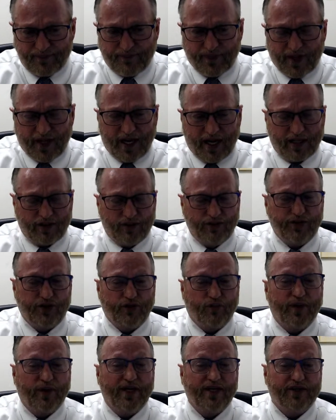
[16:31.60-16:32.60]
I learned to
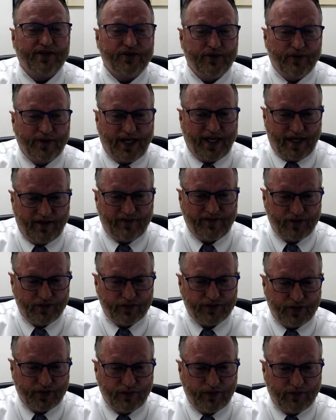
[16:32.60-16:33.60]
read at 2.5 years
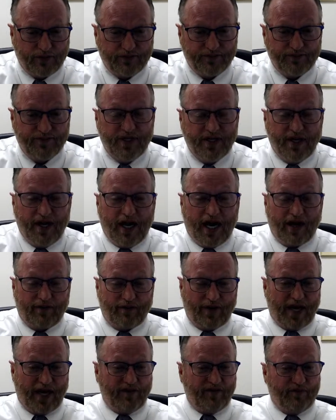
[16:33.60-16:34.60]
old. I
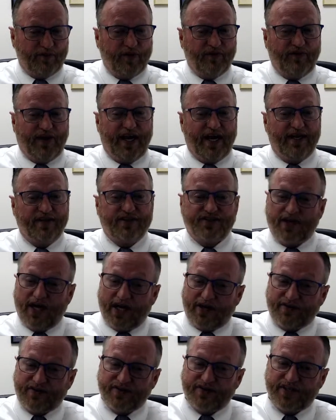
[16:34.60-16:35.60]
write with both hands, talk at
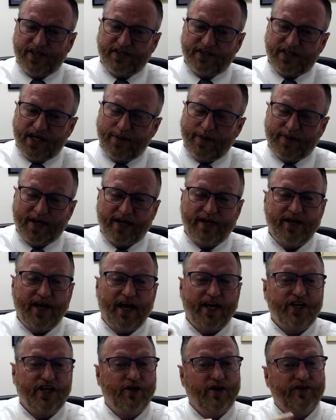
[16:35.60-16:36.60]
the same time, got to
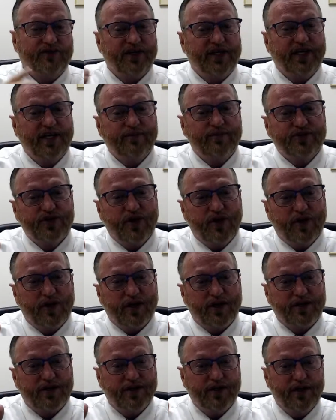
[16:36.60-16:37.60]
knock you off the damn
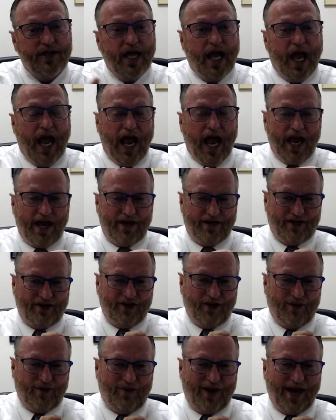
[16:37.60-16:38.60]
chart. And you know
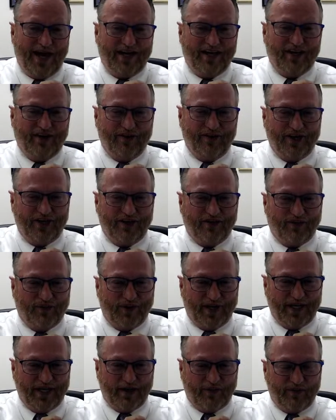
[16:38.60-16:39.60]
what? Learning to
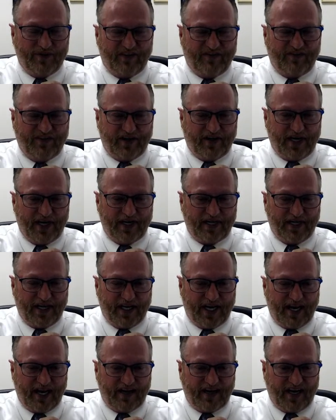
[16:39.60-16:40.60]
read, I wanted to figure out how to get
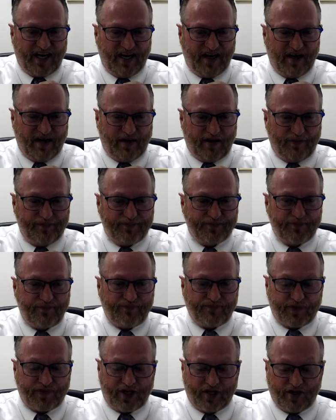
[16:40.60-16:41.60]
out of hell.
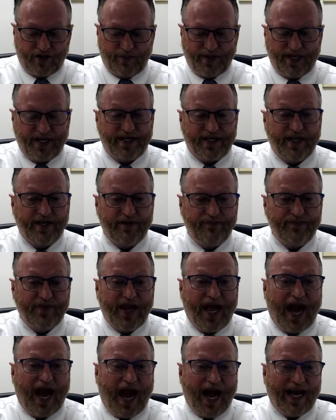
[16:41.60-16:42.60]
You know what I did?
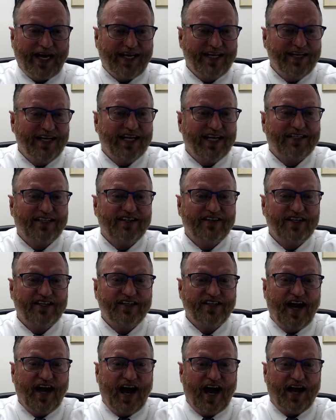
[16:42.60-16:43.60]
I connected the
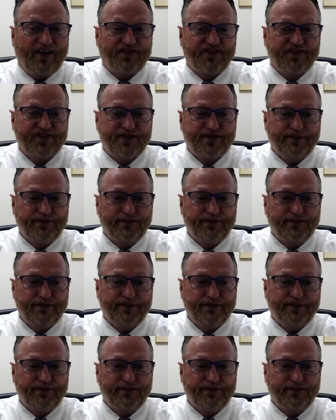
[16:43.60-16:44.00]
dots.